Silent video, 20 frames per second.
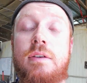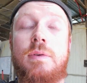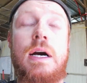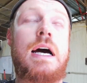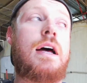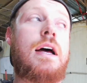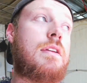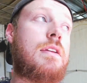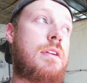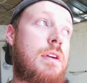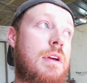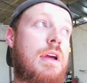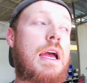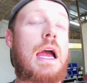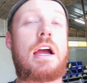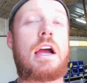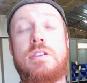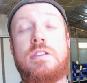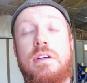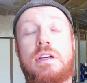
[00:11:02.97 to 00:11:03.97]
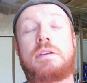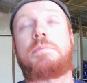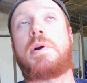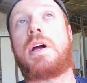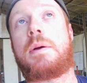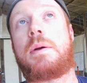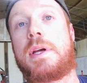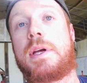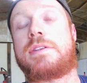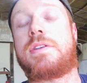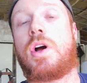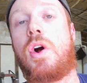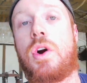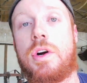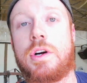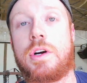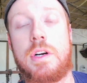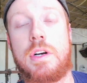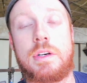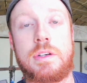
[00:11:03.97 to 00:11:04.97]
Well, actually it probably makes it
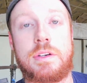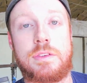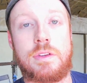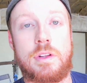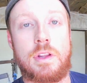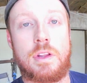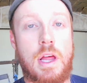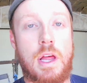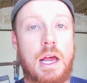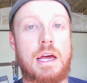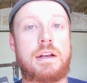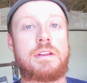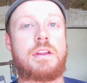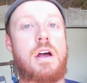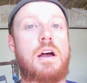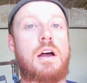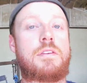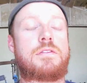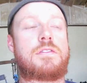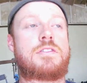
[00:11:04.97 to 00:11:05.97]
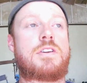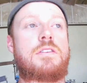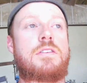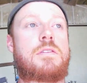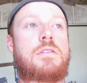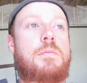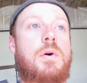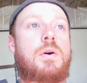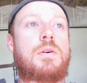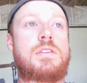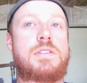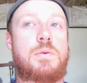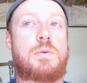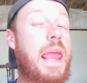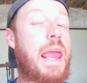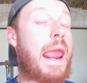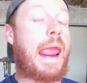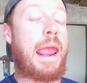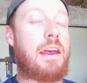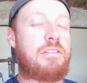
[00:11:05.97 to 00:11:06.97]
harder because a lot of the off-the-shelf components you
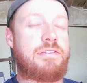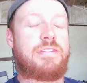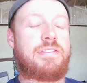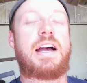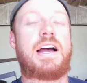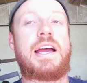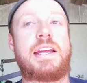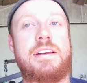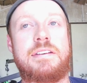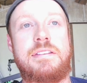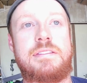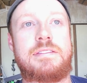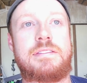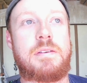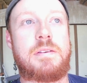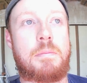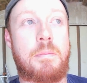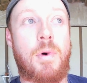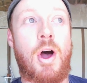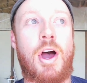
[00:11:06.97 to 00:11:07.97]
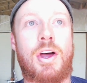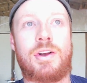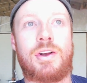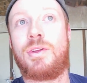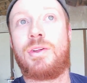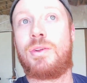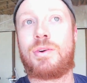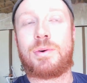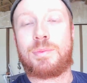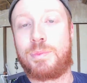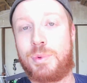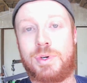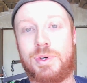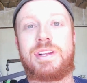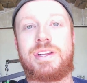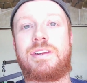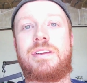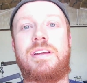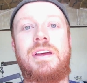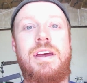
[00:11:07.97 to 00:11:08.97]
can't find to model or put in.